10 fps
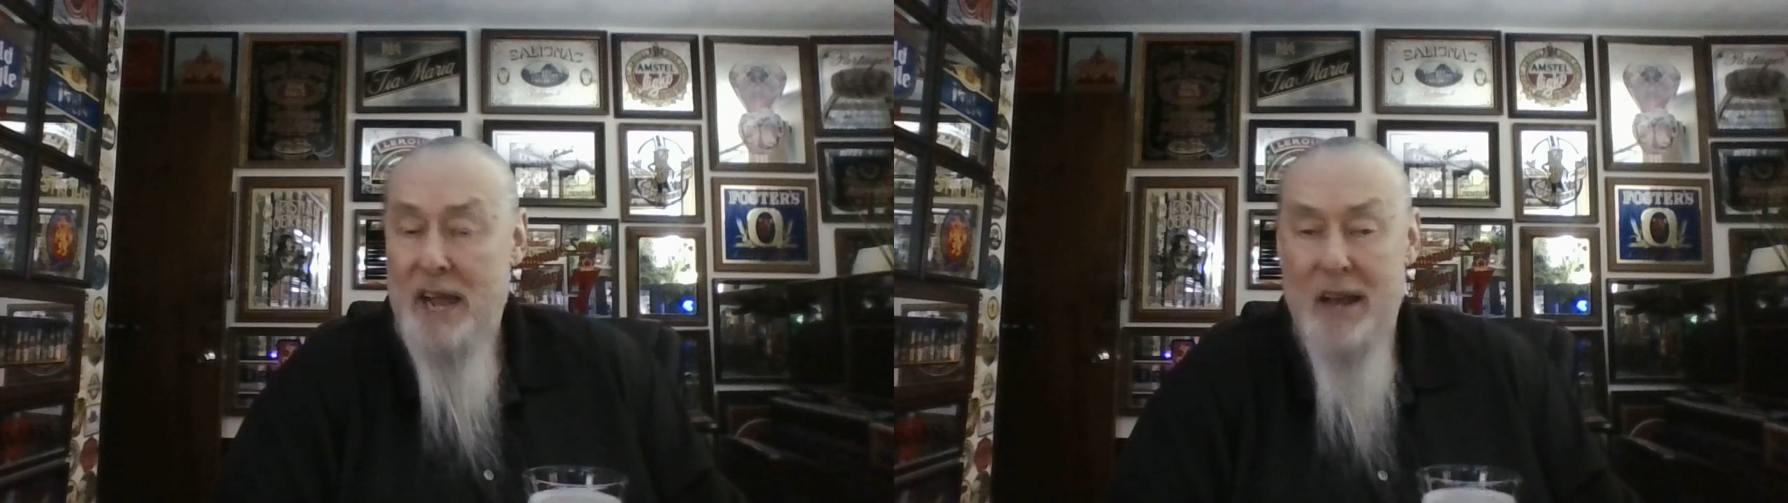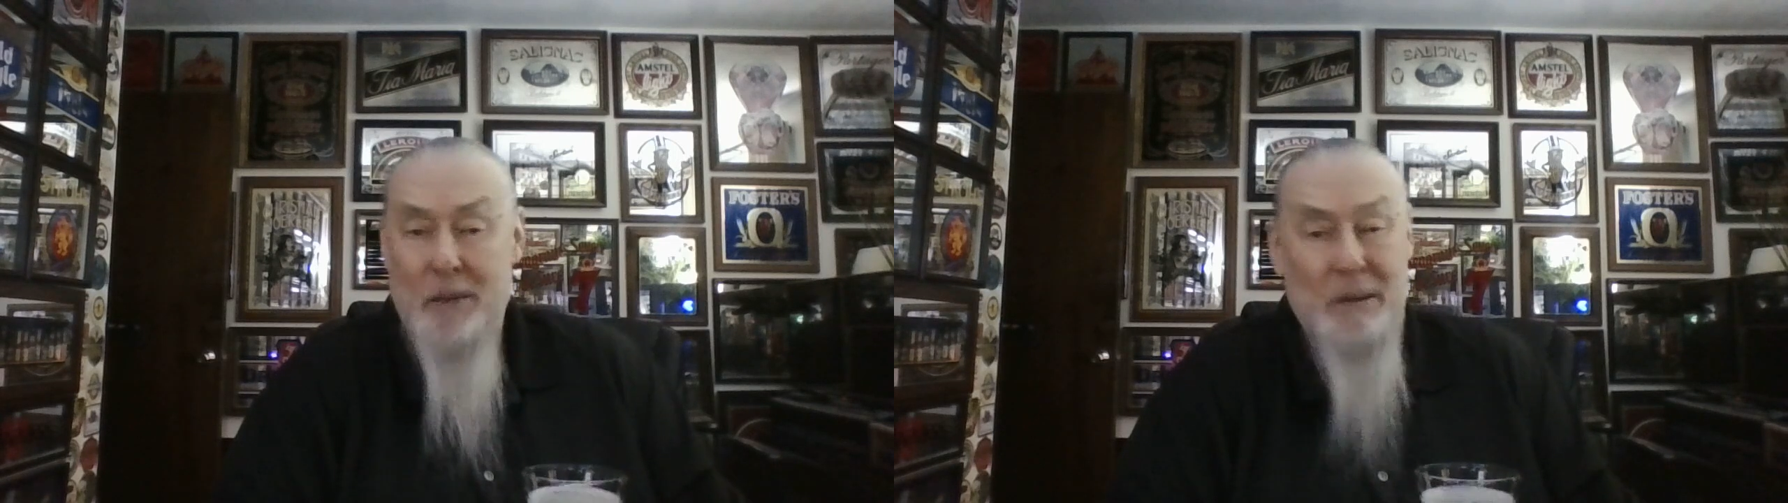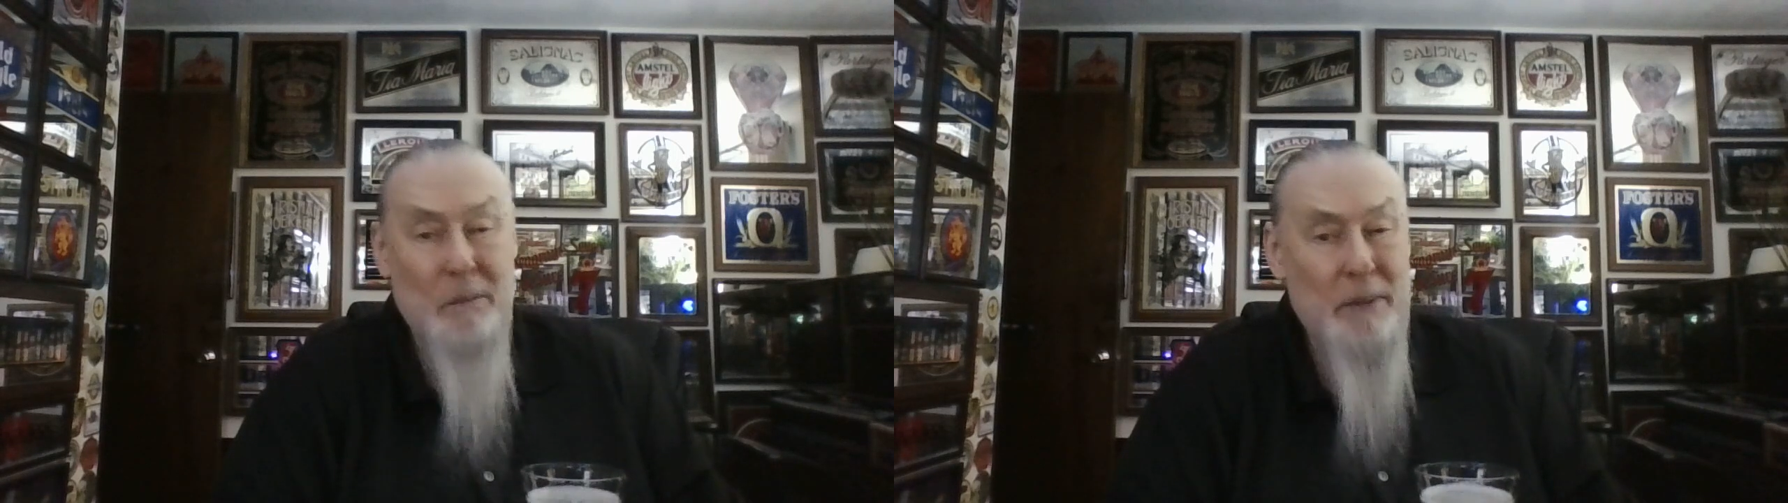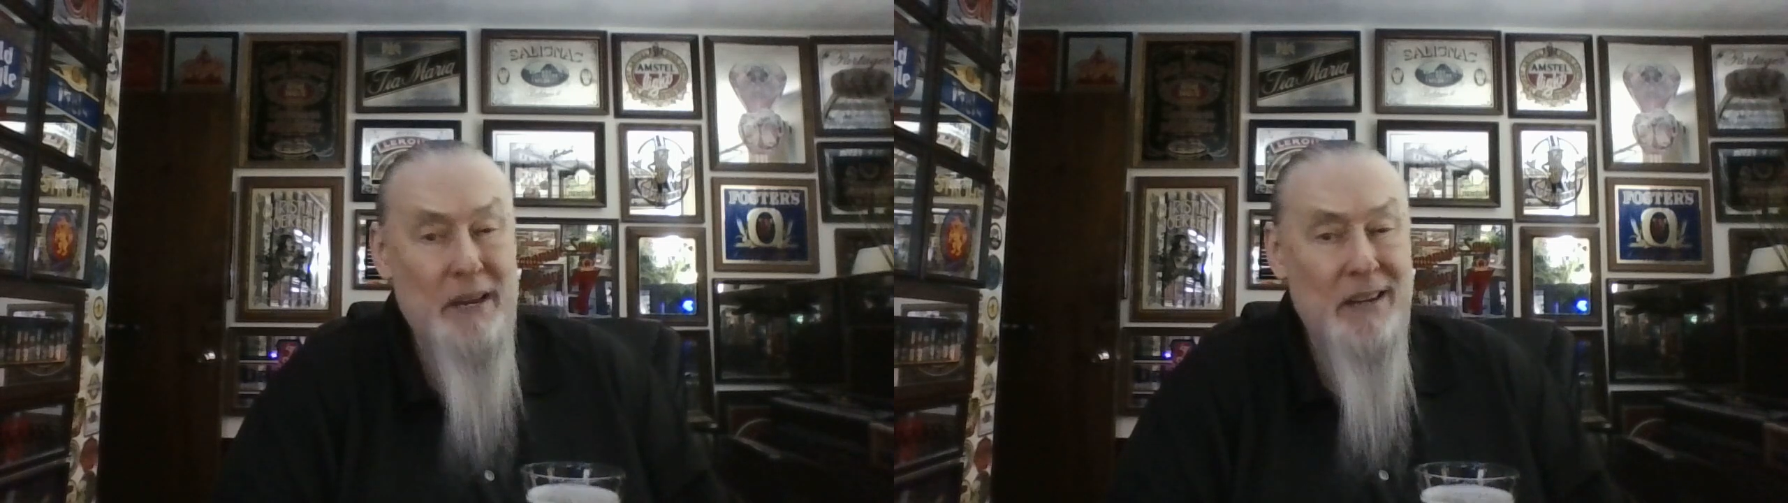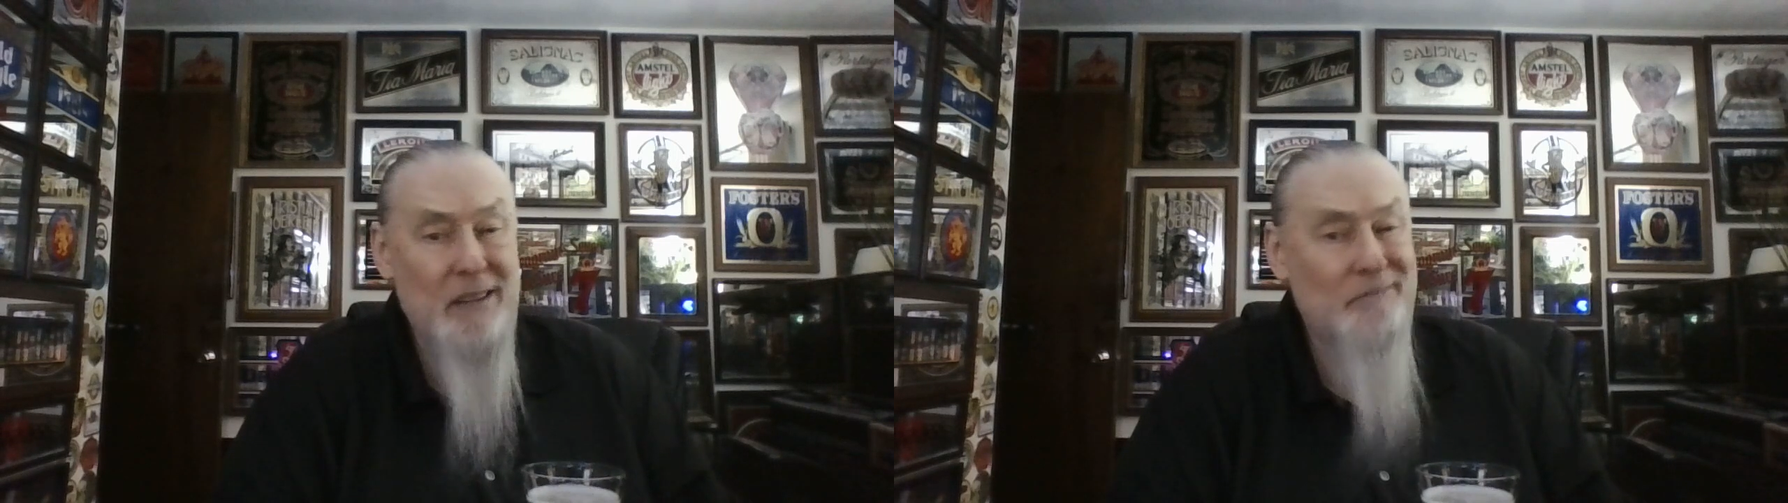yeah, but a
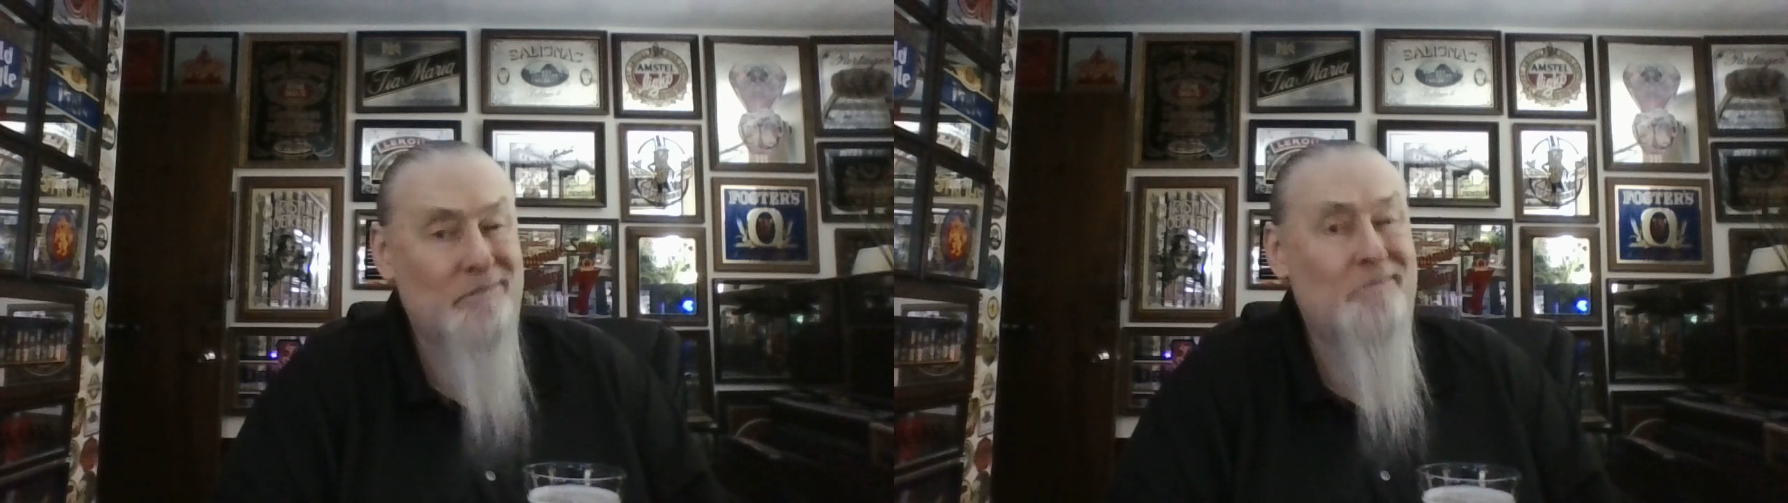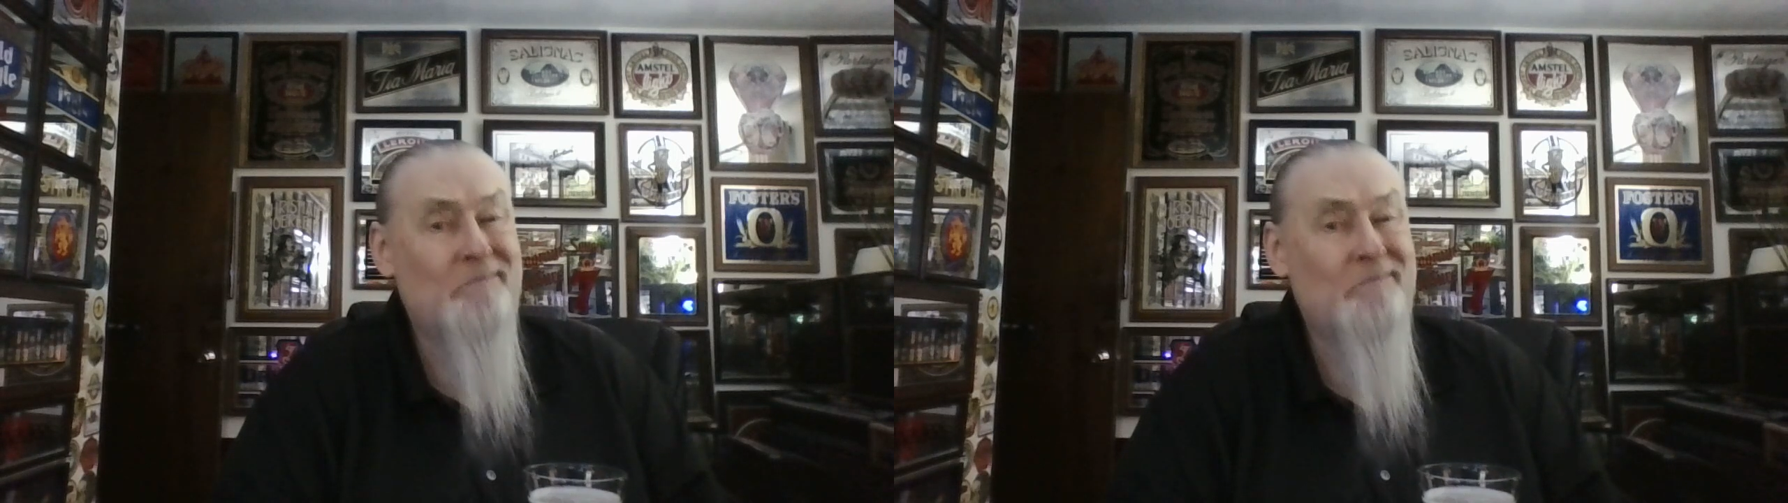beer?